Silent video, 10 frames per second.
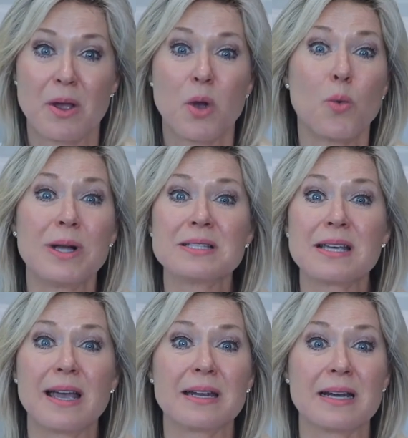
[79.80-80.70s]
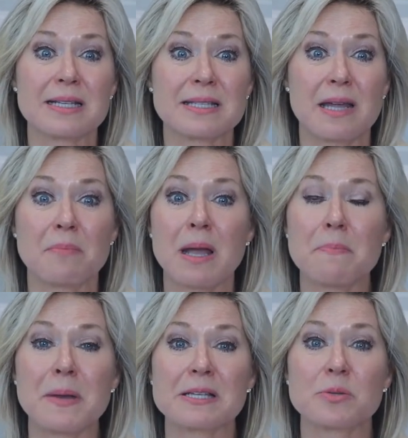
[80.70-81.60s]
Once again, I send my
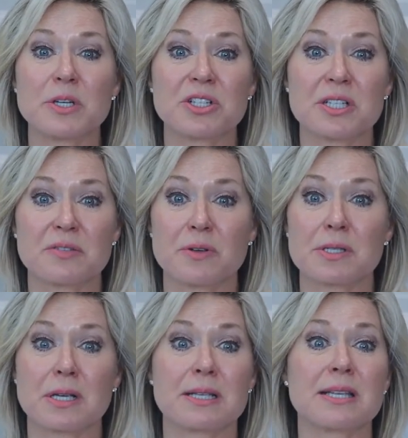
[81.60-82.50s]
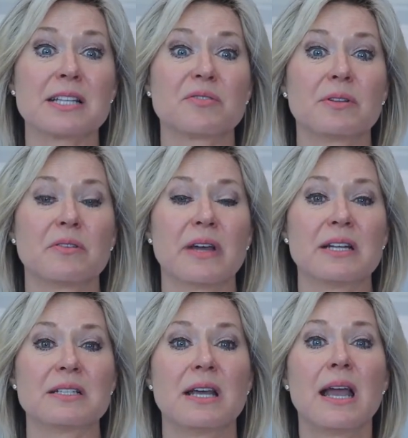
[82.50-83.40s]
best wishes for a successful
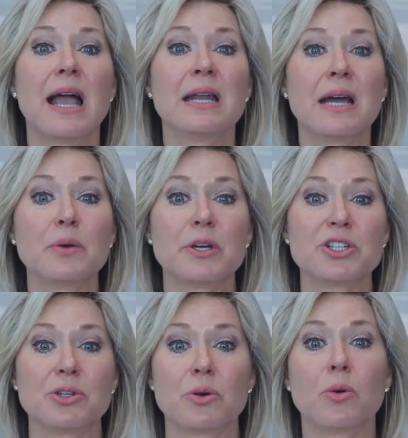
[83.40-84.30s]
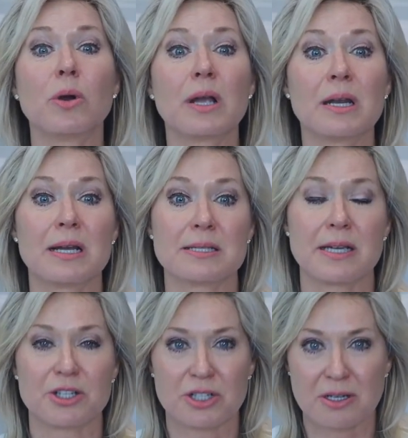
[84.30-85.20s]
event, and I wish your
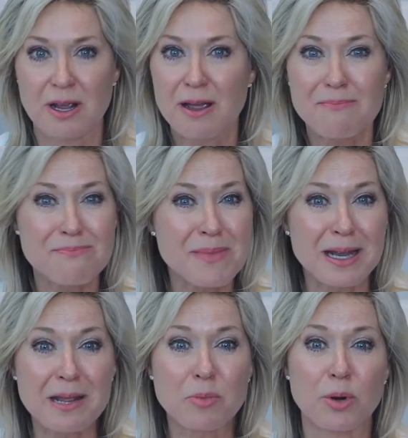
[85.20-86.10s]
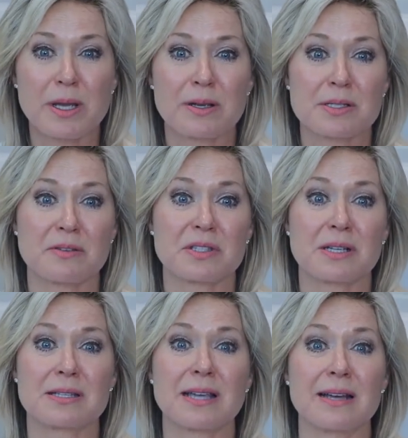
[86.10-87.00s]
organization many more years of
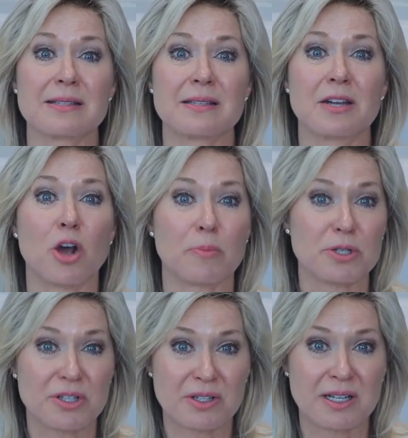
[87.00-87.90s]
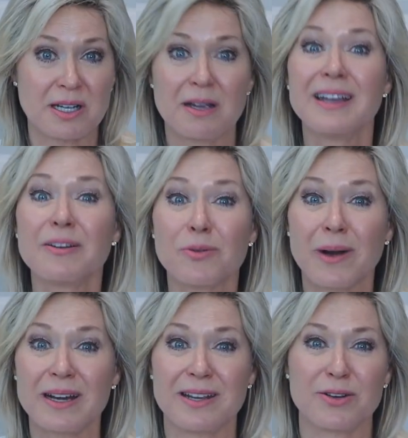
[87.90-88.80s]
success and opportunity
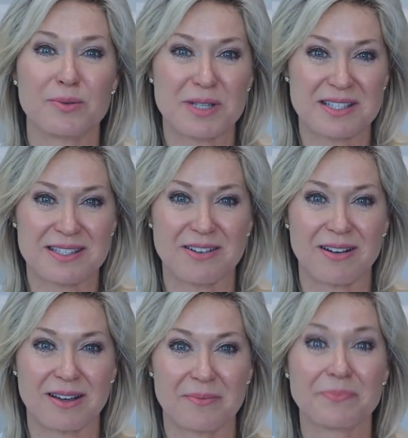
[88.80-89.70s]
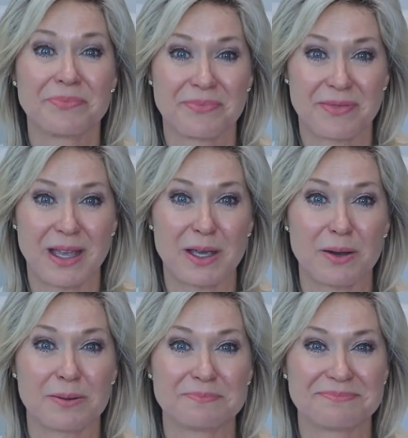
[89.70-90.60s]
right here in Mississauga. Thank you.